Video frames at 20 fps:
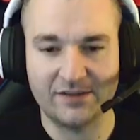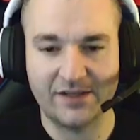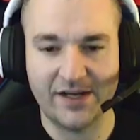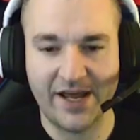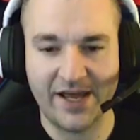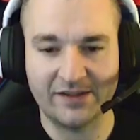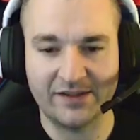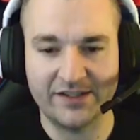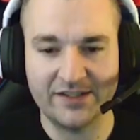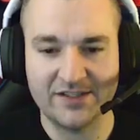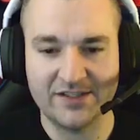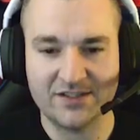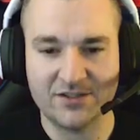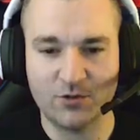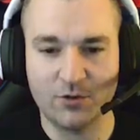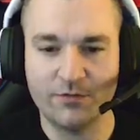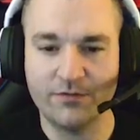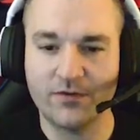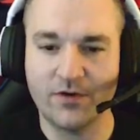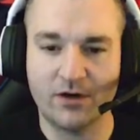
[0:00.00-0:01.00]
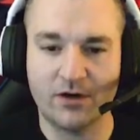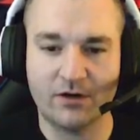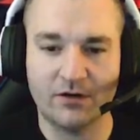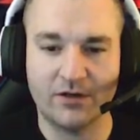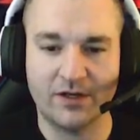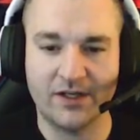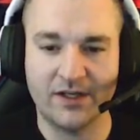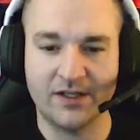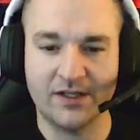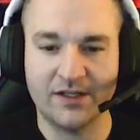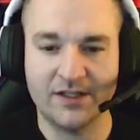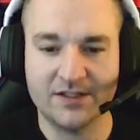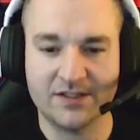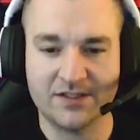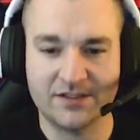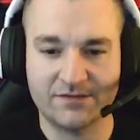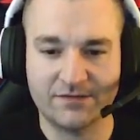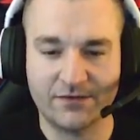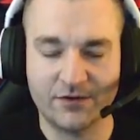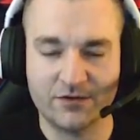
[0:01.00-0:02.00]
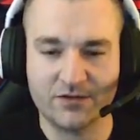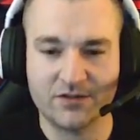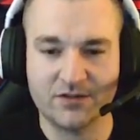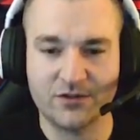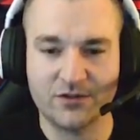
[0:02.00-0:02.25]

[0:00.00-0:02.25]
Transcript: at least so far in these first